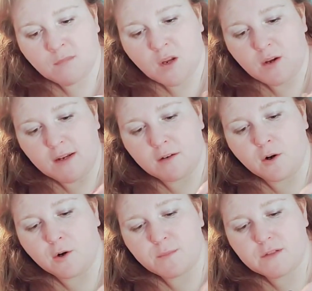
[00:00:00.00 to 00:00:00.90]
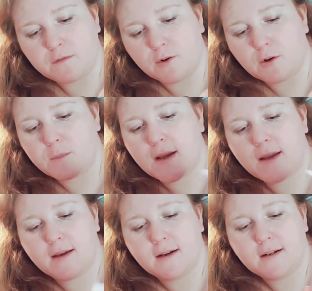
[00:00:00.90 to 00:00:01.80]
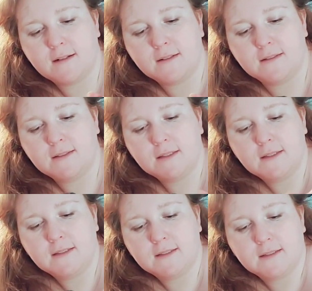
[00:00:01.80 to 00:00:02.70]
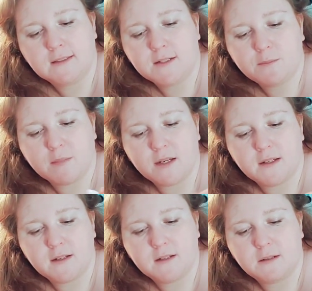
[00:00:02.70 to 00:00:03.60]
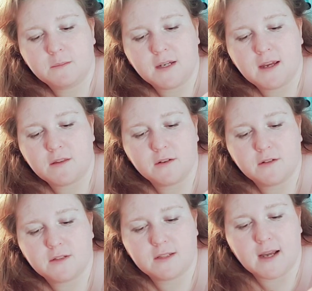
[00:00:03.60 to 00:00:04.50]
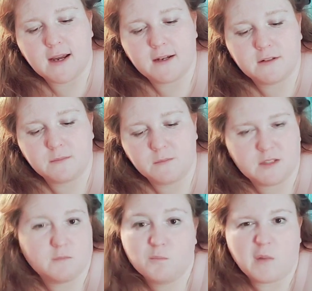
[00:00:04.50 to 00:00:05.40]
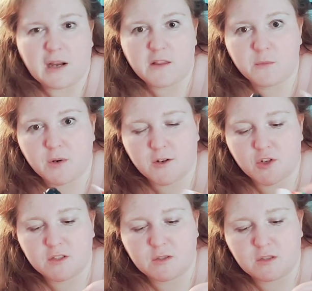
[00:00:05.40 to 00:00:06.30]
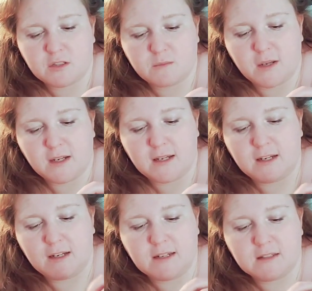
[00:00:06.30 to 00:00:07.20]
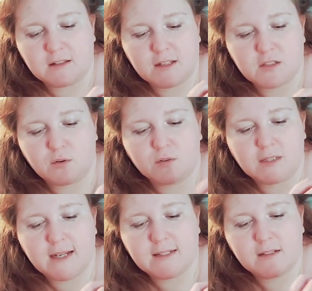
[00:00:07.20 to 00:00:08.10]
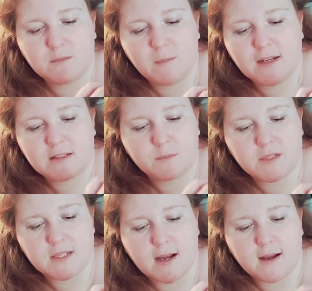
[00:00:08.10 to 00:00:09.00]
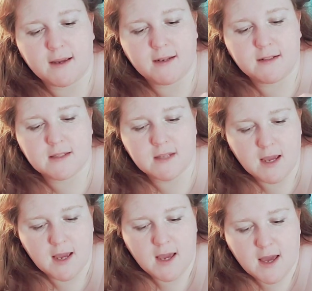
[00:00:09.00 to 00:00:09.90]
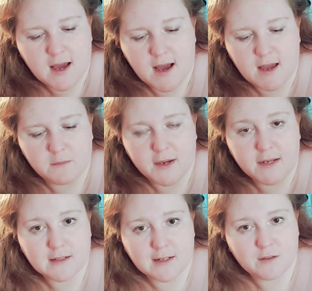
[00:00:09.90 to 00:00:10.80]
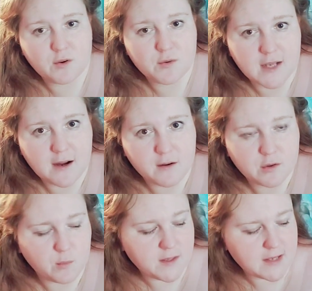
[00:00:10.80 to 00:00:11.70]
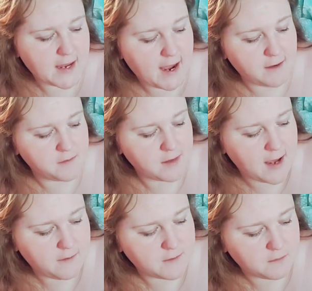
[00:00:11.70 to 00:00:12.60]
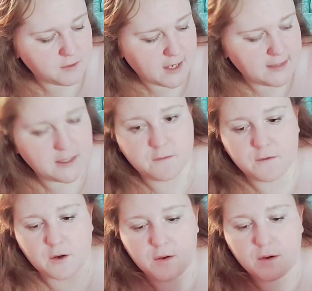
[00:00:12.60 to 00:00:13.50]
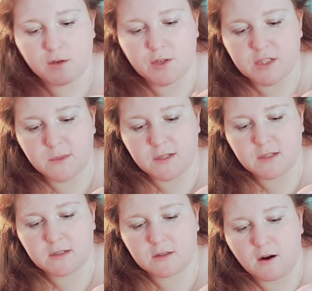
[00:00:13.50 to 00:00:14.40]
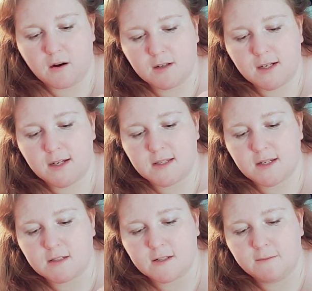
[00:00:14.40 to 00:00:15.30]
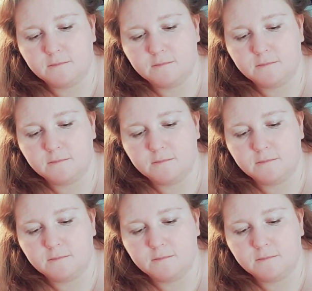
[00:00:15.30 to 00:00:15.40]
in hopes for my my other side, my other projects being easily sold. I did make some signs. I might dig those out, the ones I have left of what I did for Christmas, the holiday season.